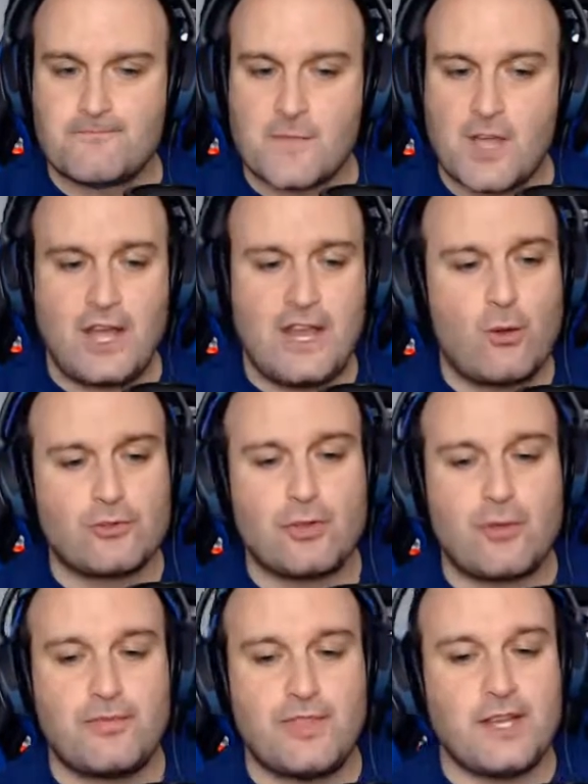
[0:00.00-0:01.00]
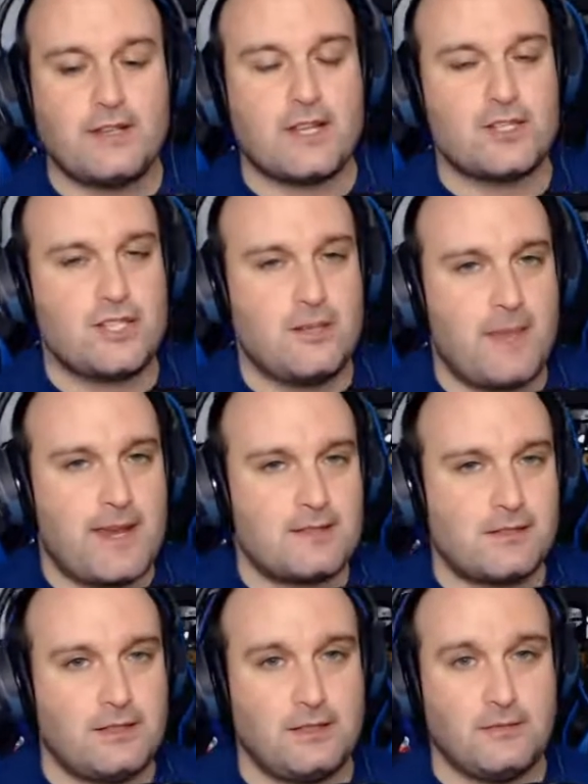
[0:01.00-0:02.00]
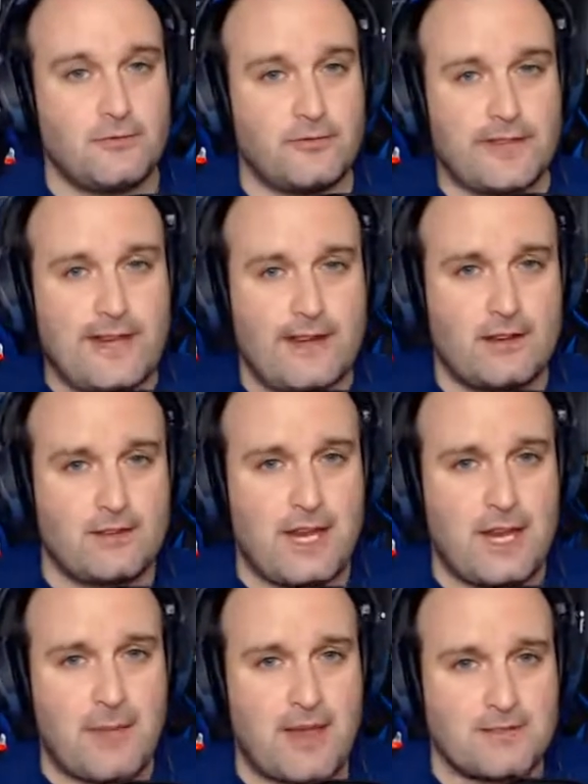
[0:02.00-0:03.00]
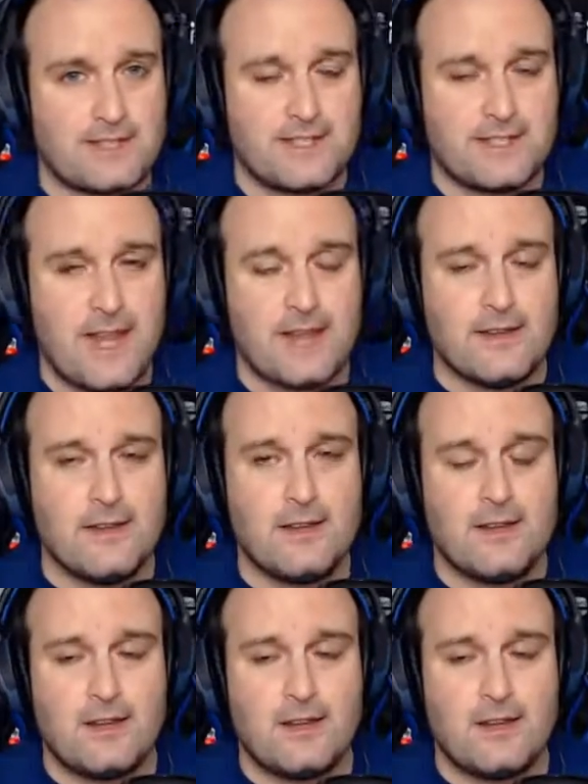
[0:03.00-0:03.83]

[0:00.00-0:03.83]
also think that she basically flat out came out and said